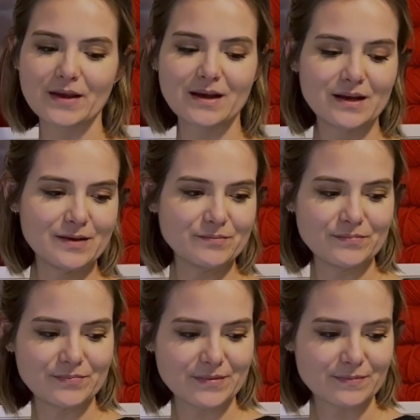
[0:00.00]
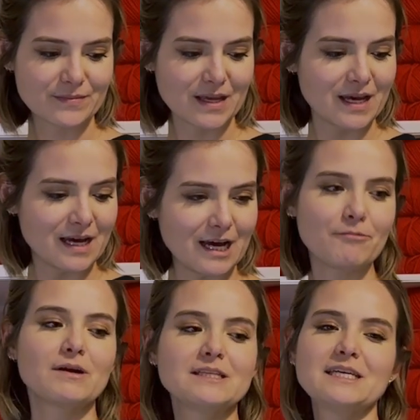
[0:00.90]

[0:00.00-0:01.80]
I'm gonna